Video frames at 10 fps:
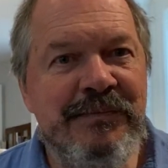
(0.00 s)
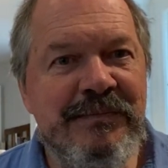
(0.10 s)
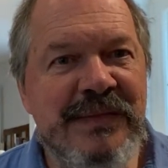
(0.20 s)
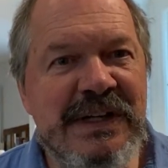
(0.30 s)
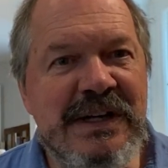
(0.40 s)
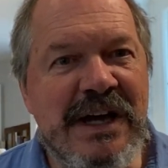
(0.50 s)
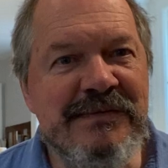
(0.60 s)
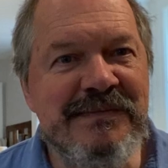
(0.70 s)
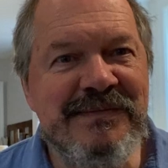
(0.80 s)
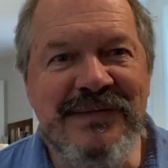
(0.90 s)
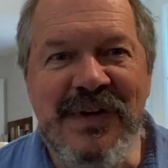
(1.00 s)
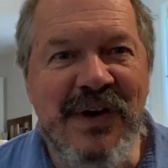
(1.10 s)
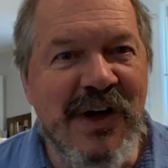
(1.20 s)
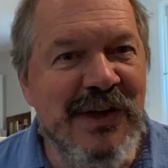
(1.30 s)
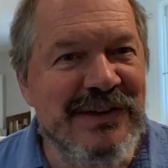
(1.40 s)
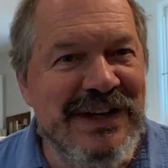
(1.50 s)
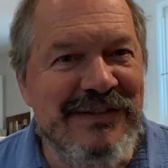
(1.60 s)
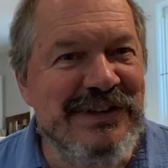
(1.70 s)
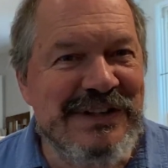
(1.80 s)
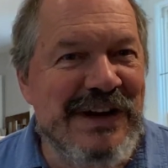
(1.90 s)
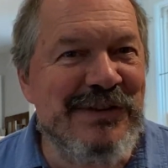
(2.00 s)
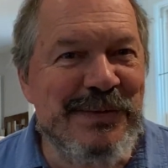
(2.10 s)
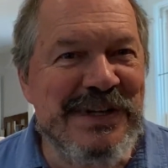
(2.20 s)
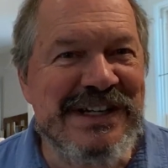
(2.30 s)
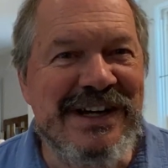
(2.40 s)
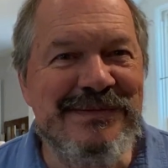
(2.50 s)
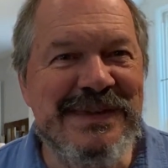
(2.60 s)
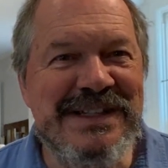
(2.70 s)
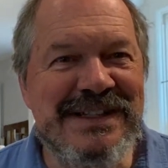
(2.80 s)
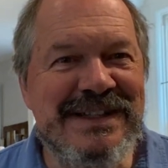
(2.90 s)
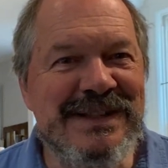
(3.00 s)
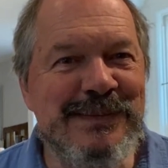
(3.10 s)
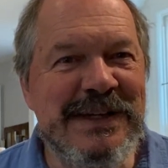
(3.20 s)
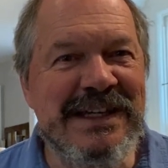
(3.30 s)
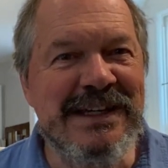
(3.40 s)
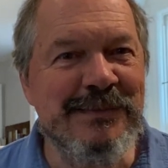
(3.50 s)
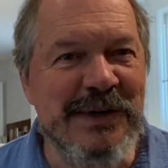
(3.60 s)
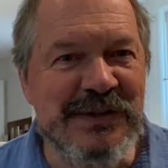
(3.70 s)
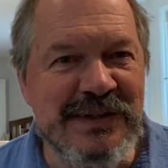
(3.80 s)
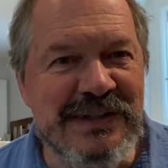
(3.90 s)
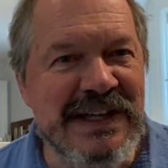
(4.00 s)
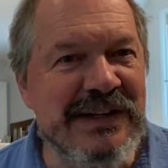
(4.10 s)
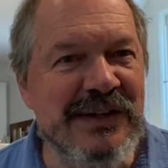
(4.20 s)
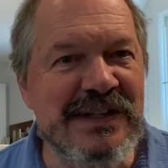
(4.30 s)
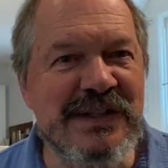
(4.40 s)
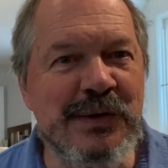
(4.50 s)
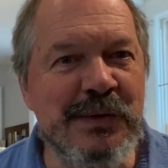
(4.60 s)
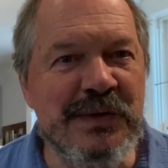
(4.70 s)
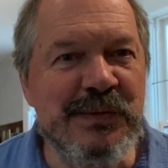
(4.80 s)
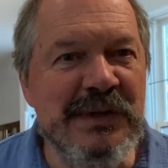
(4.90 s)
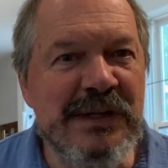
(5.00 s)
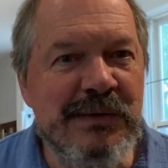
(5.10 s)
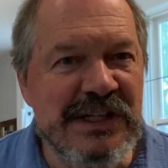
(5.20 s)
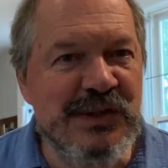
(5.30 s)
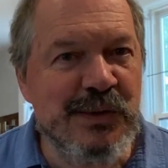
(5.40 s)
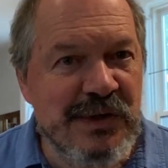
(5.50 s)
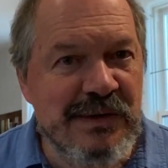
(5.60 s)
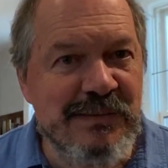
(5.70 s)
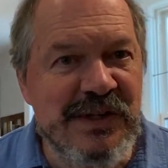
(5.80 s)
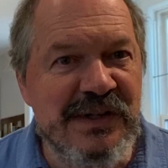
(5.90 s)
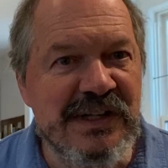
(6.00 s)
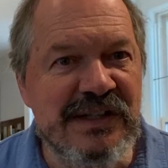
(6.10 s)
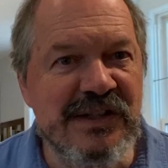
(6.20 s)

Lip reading: But every week I've been speaking about the letter as though it was really written to a community,